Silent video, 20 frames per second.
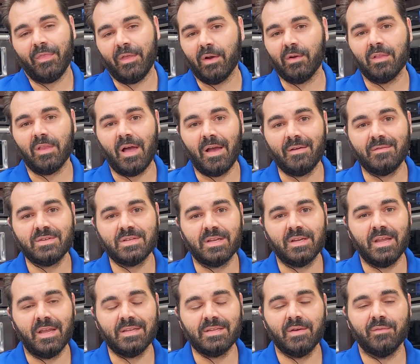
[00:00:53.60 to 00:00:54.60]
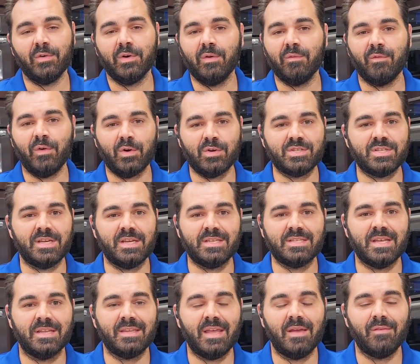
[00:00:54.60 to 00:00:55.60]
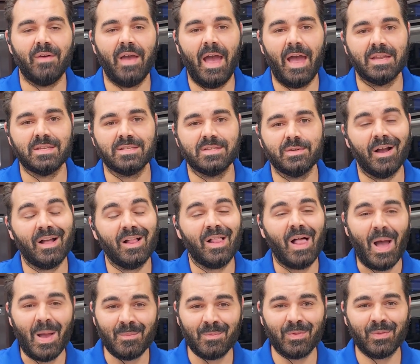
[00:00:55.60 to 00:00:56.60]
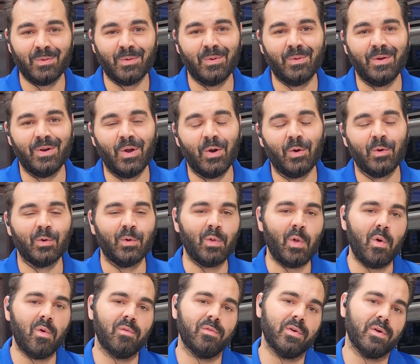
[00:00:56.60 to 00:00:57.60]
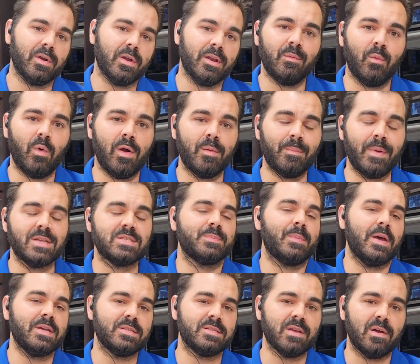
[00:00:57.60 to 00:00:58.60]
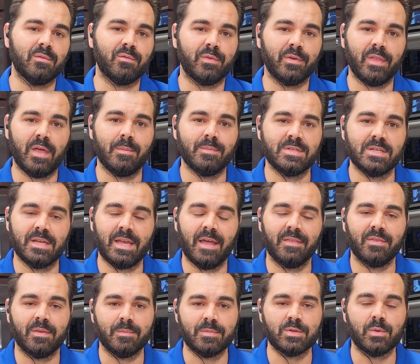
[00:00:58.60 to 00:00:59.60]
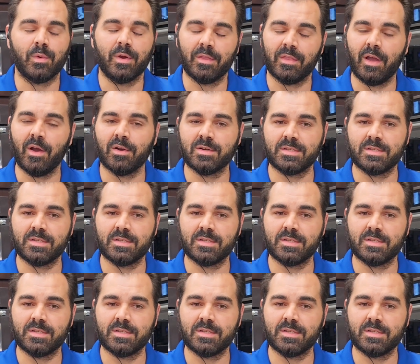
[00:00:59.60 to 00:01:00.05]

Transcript: their lives and, and different adversities that they've had to climb through and hurdle over, and what Best Buy's done for them to get them to where they are